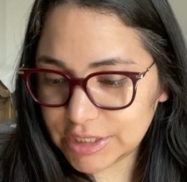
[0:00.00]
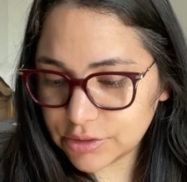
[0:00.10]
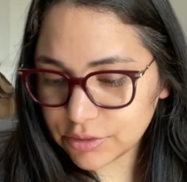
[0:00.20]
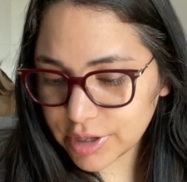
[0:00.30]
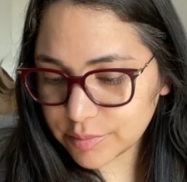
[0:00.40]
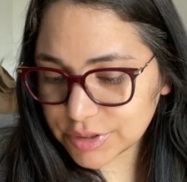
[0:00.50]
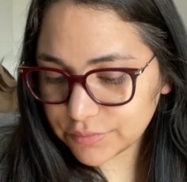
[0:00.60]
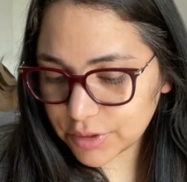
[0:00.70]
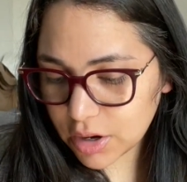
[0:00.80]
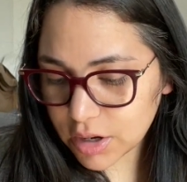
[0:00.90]
grams
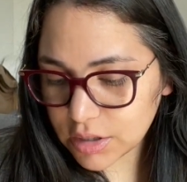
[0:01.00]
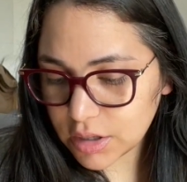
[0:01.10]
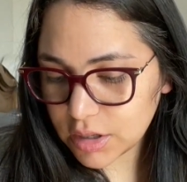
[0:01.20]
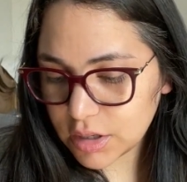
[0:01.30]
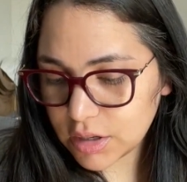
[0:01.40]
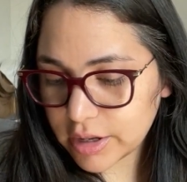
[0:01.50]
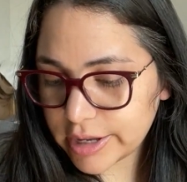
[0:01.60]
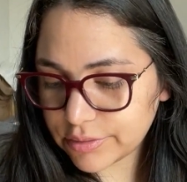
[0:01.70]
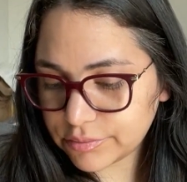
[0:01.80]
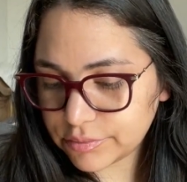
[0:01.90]
of yarn. I
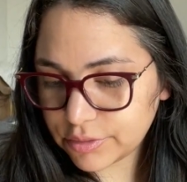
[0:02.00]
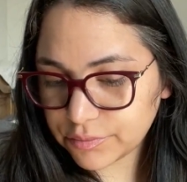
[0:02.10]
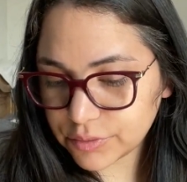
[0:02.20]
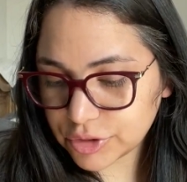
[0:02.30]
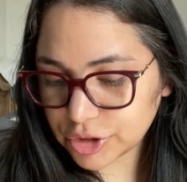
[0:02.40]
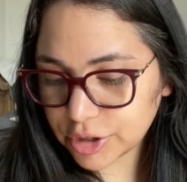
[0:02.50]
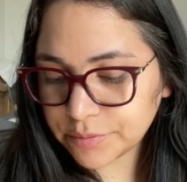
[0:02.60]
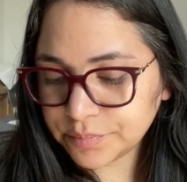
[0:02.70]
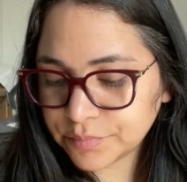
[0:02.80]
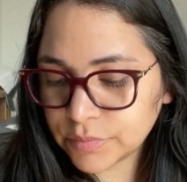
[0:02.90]
don't know for
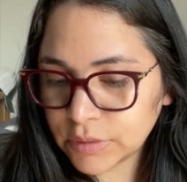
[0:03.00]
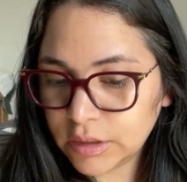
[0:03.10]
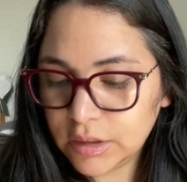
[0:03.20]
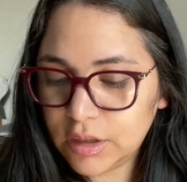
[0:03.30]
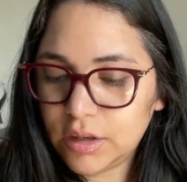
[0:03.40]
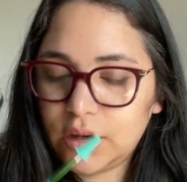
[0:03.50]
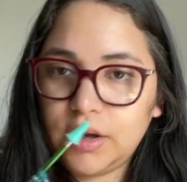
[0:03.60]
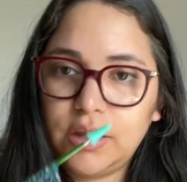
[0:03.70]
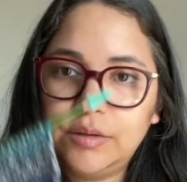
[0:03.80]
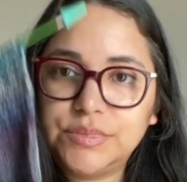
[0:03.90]
sure.
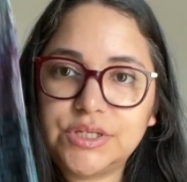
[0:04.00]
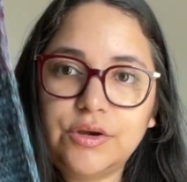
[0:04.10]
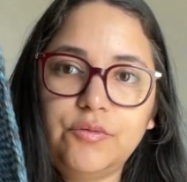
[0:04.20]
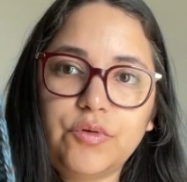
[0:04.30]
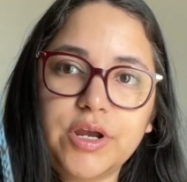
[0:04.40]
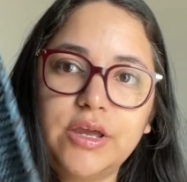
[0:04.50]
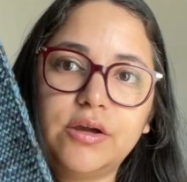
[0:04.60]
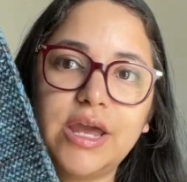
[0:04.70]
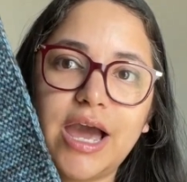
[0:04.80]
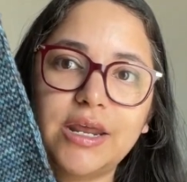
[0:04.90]
So working
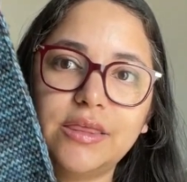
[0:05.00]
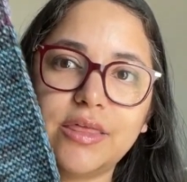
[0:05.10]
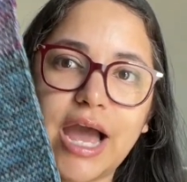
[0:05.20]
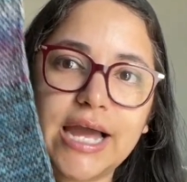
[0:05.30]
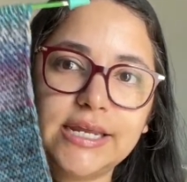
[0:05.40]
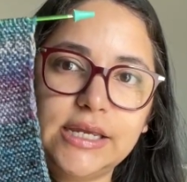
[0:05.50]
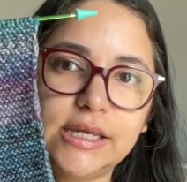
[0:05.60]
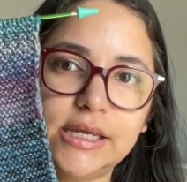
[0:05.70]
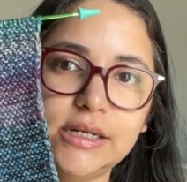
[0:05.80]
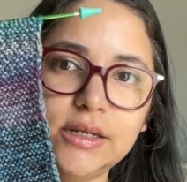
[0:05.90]
on adding that
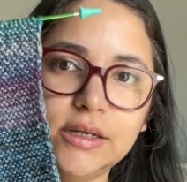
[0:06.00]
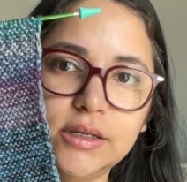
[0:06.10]
in.